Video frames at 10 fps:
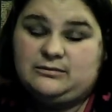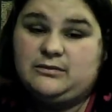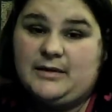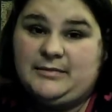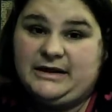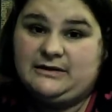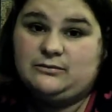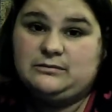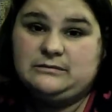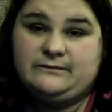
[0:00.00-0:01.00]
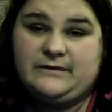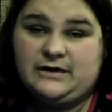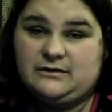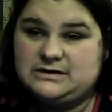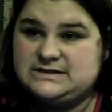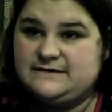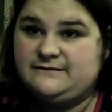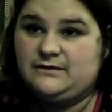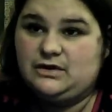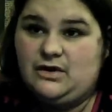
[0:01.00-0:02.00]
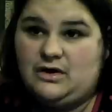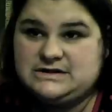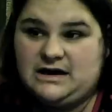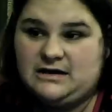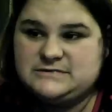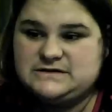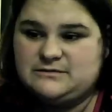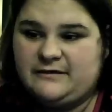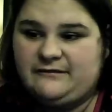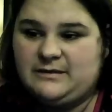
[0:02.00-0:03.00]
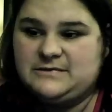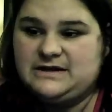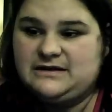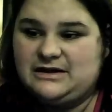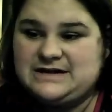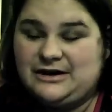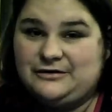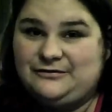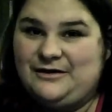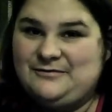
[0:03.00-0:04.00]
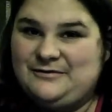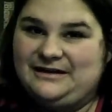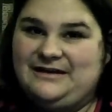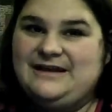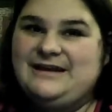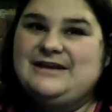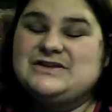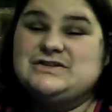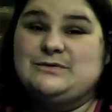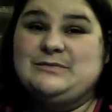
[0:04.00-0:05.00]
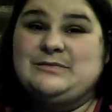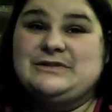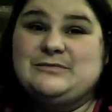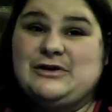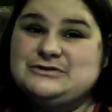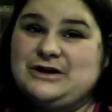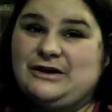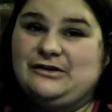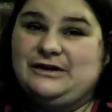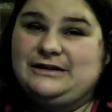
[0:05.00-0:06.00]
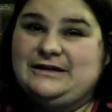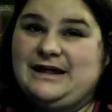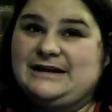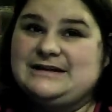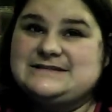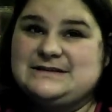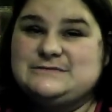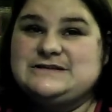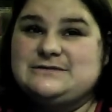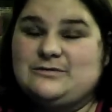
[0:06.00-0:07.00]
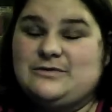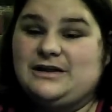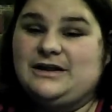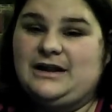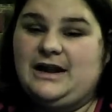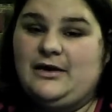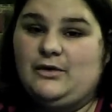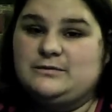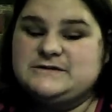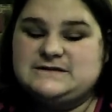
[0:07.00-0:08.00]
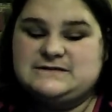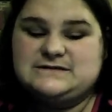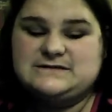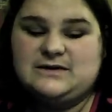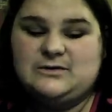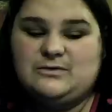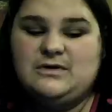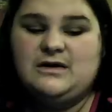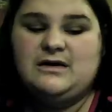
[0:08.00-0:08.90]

rubbing it vigorously for a long time. So my family got tired of rubbing, so we put the blow dryer on, and that seems to work, and it helps. So